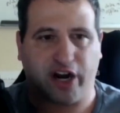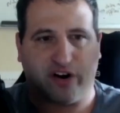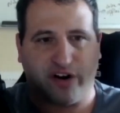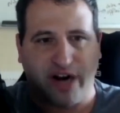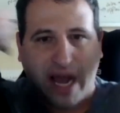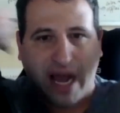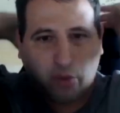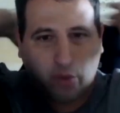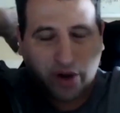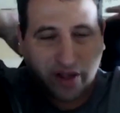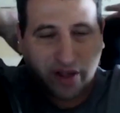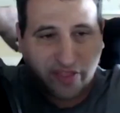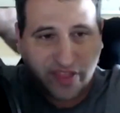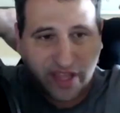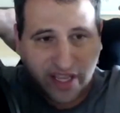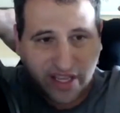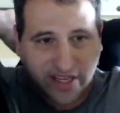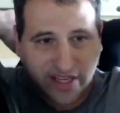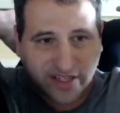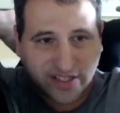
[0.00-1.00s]
Not one of
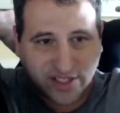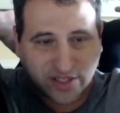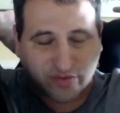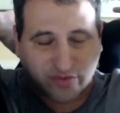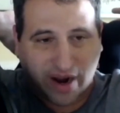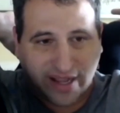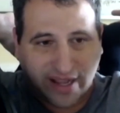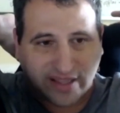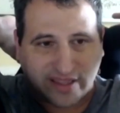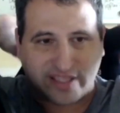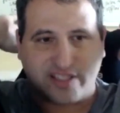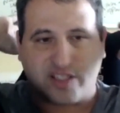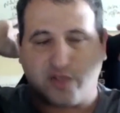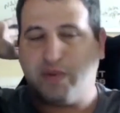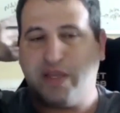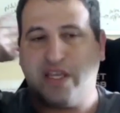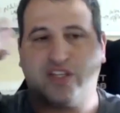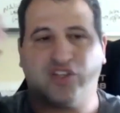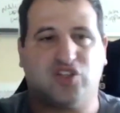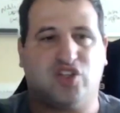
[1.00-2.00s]
these, right? This
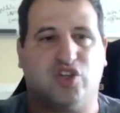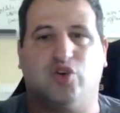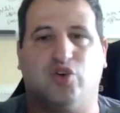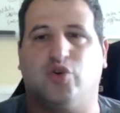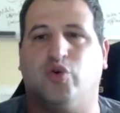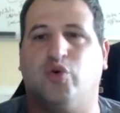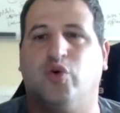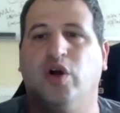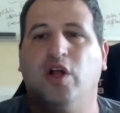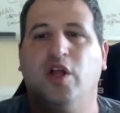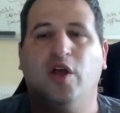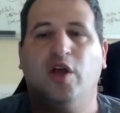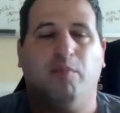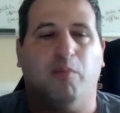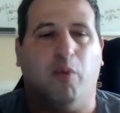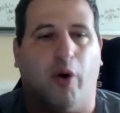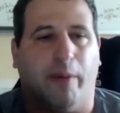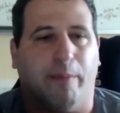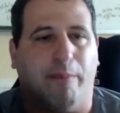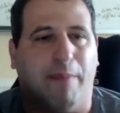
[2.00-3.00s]
speaks to
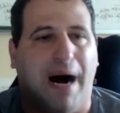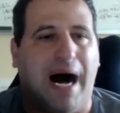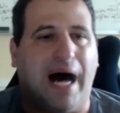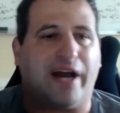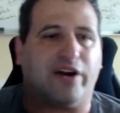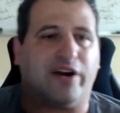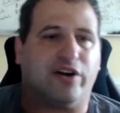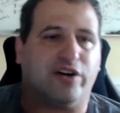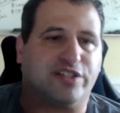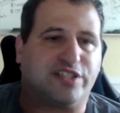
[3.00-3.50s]
more modern,